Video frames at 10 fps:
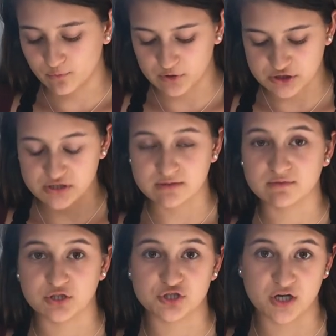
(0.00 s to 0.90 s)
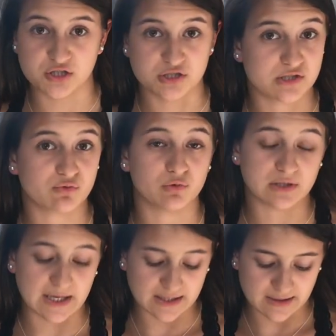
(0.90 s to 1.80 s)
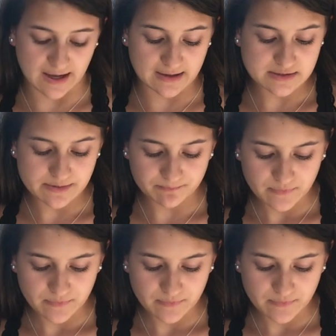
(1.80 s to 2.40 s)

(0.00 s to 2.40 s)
which the judges will like that.